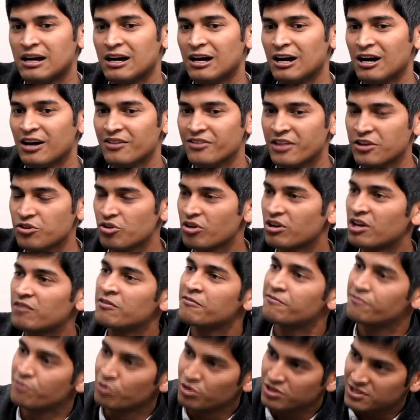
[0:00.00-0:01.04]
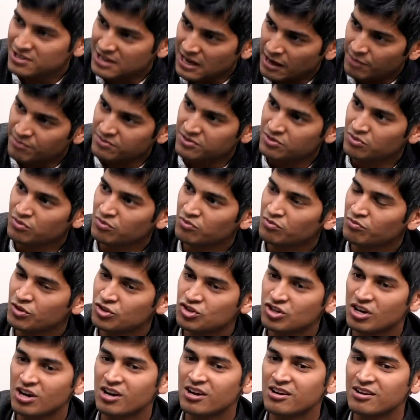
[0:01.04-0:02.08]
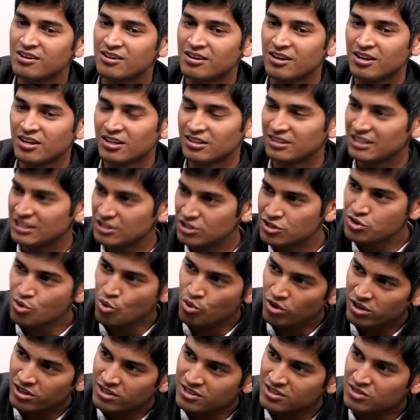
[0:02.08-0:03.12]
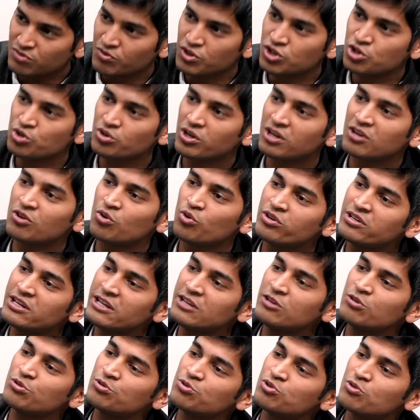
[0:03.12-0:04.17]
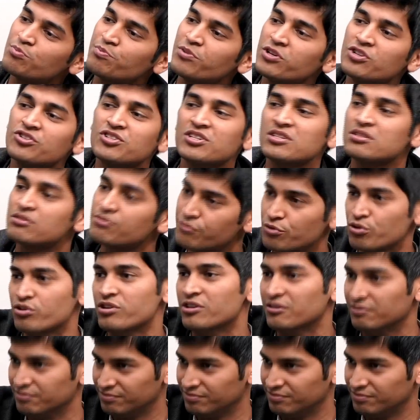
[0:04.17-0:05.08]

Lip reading: then you're given food stamps, which are these tokens which you can only use to purchase food.